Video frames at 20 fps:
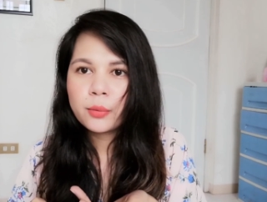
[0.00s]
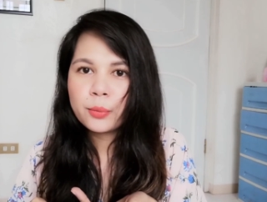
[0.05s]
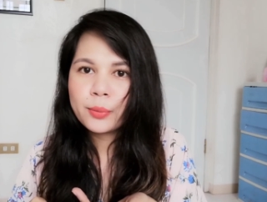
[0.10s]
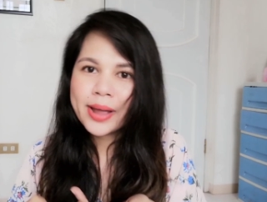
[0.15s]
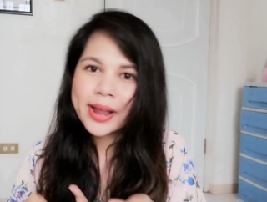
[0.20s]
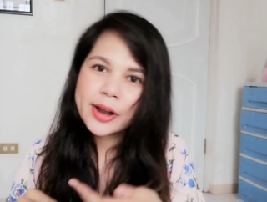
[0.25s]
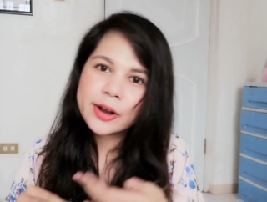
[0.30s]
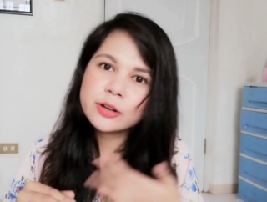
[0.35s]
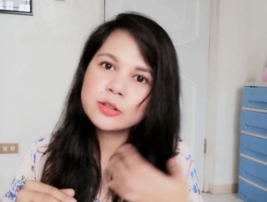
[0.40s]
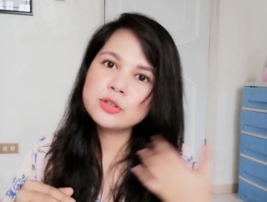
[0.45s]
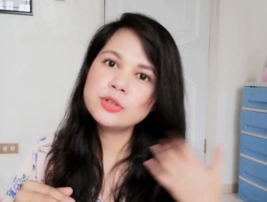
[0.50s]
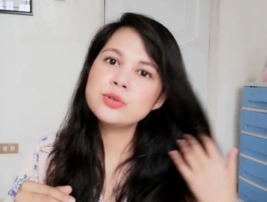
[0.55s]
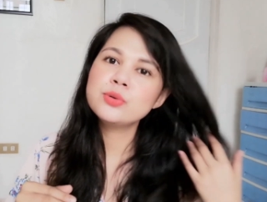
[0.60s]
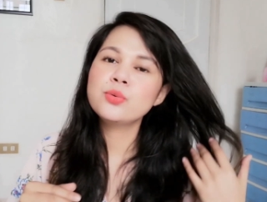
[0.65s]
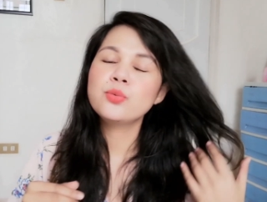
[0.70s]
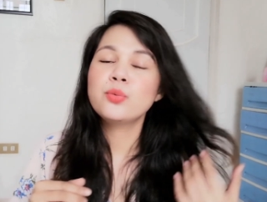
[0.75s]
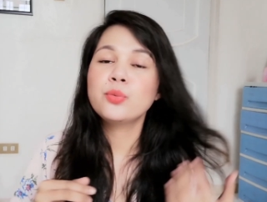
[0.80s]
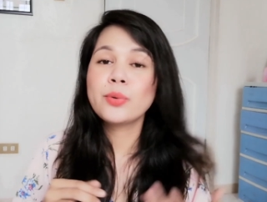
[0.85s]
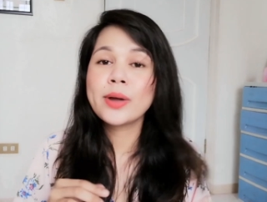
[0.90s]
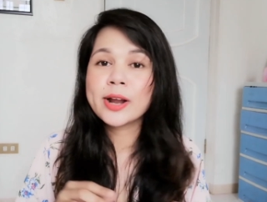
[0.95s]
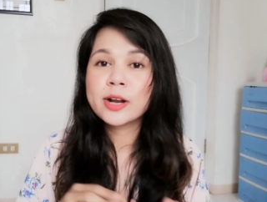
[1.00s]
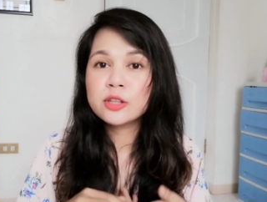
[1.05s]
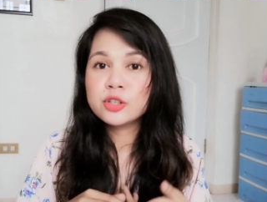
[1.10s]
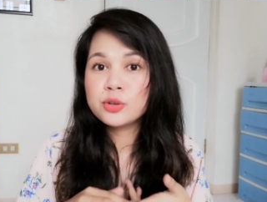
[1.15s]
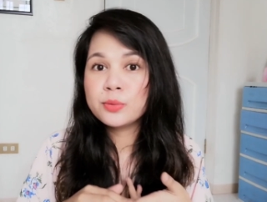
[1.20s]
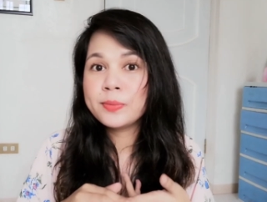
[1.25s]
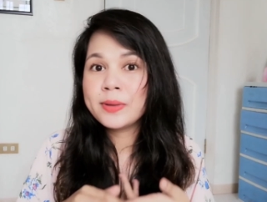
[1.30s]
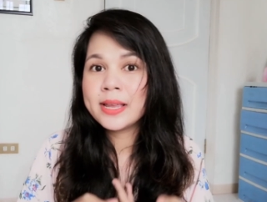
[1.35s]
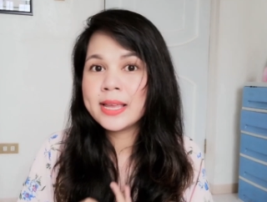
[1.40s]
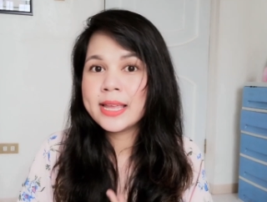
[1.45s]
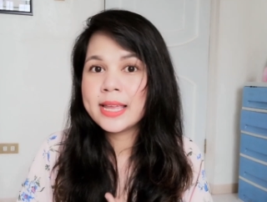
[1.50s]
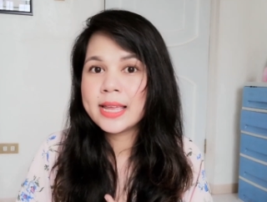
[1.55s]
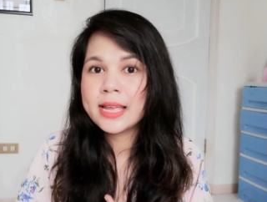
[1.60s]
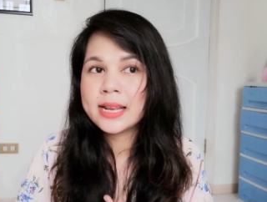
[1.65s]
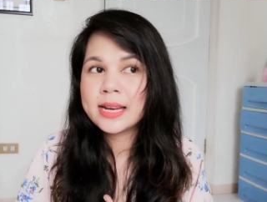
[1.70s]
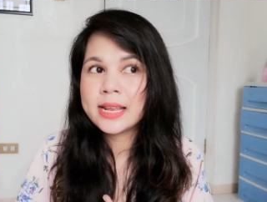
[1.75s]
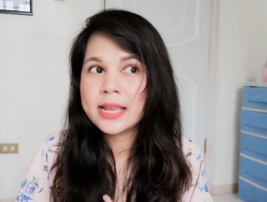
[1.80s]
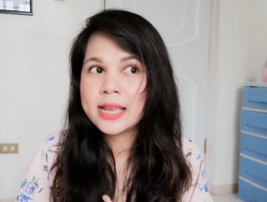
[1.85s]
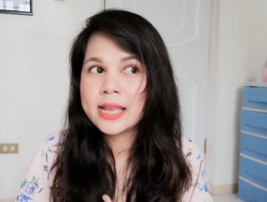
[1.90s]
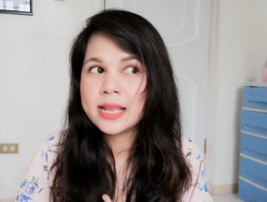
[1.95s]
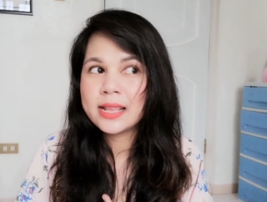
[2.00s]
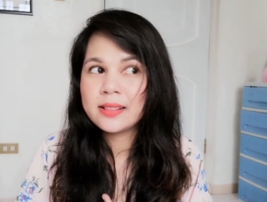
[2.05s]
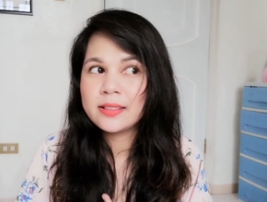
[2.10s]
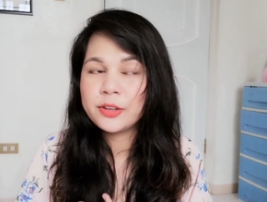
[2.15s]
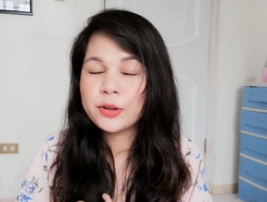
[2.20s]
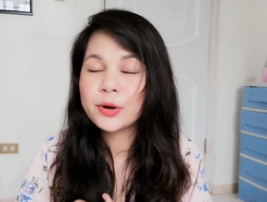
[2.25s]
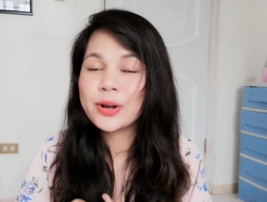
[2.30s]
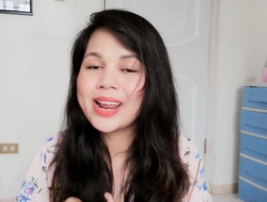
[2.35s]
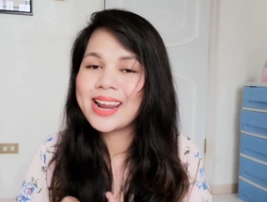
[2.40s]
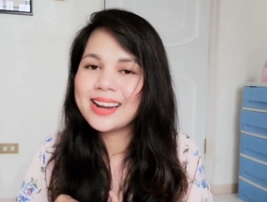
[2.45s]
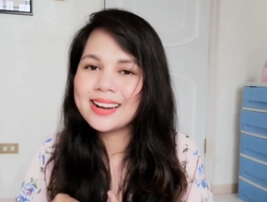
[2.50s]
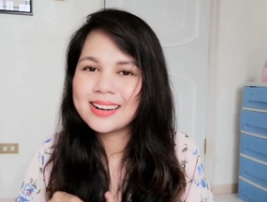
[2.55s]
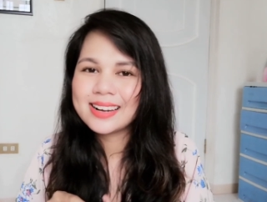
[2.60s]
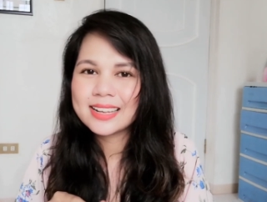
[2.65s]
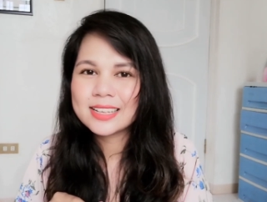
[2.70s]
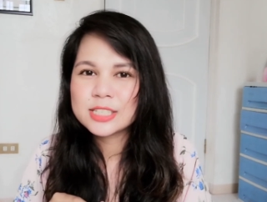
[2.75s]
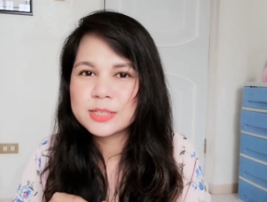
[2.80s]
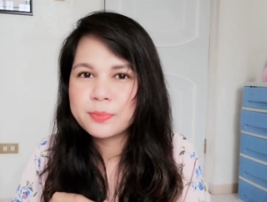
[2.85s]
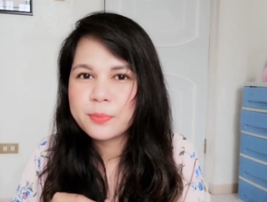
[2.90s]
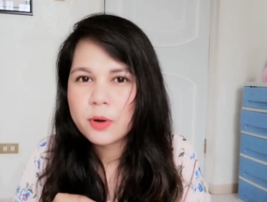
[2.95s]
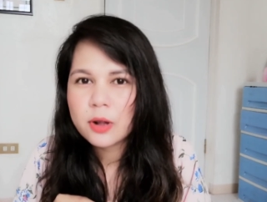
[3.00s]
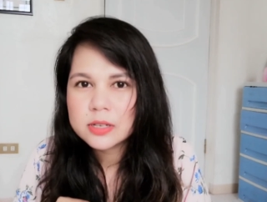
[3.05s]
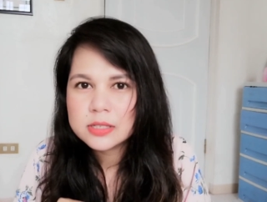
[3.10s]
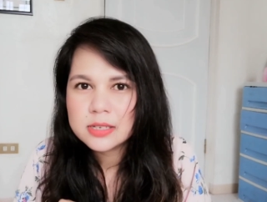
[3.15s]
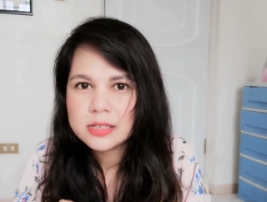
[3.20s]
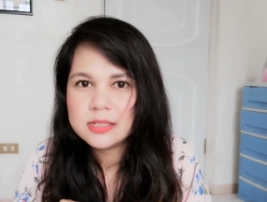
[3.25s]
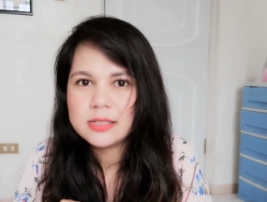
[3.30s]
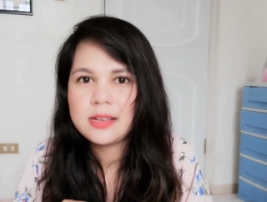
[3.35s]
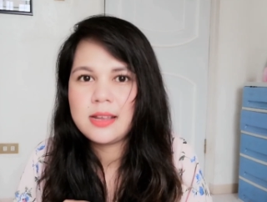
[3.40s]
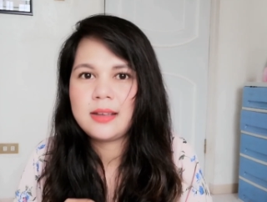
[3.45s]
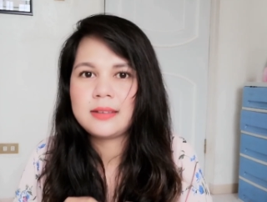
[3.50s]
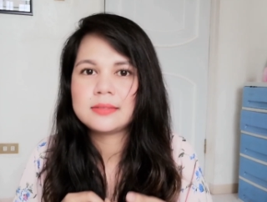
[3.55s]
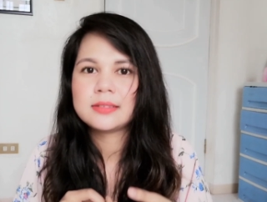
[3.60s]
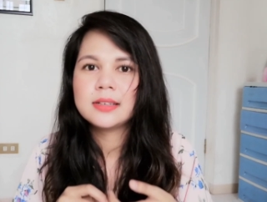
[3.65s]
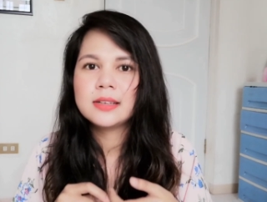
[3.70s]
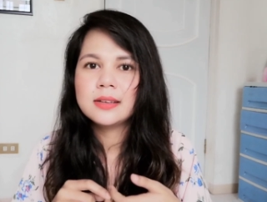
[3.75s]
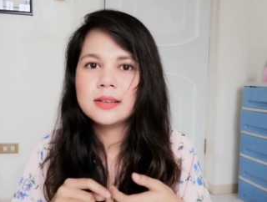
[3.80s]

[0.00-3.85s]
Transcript: where to where to begin in your N C L E X processing.